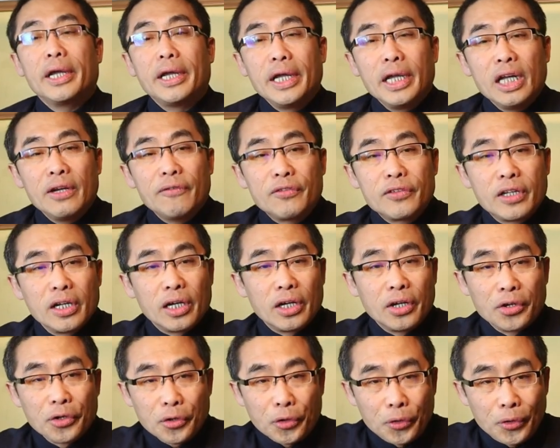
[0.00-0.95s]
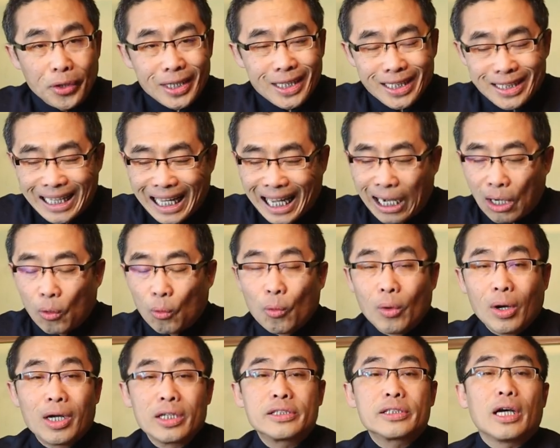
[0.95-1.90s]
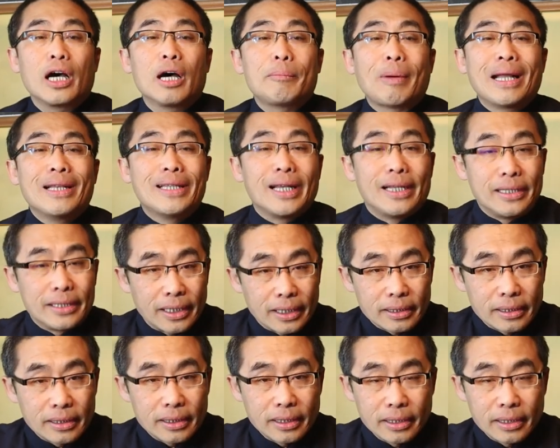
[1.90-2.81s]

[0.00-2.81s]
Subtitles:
if the great Dao was abandoned.